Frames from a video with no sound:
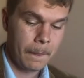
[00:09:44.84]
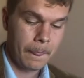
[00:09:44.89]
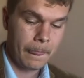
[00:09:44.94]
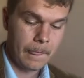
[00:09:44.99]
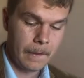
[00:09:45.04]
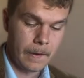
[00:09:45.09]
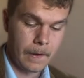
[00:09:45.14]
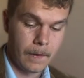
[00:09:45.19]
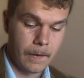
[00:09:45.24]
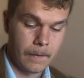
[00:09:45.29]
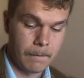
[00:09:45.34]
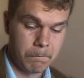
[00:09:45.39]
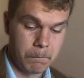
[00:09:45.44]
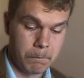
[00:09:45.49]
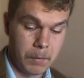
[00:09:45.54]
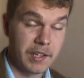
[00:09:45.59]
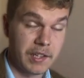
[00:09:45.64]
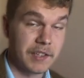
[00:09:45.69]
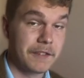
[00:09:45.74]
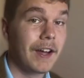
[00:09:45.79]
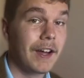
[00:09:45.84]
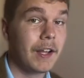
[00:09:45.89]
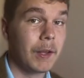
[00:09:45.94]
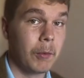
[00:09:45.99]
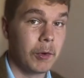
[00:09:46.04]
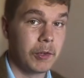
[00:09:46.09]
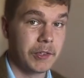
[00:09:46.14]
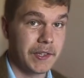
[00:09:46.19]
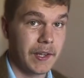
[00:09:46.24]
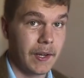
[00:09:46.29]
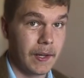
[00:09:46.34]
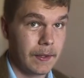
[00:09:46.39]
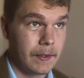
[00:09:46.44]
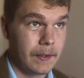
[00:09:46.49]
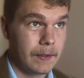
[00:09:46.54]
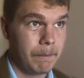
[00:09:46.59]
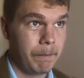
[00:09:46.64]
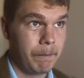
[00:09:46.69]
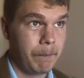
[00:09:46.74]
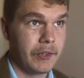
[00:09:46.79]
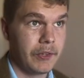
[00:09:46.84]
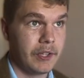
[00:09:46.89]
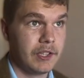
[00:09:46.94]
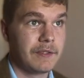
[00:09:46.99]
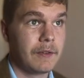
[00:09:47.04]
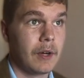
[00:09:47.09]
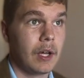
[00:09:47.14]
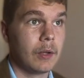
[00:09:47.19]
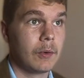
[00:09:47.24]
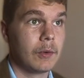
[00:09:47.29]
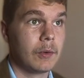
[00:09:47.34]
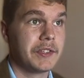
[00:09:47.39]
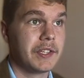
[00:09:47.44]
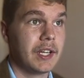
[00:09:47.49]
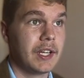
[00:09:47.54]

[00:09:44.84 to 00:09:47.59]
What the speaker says: But his followers didn't. His followers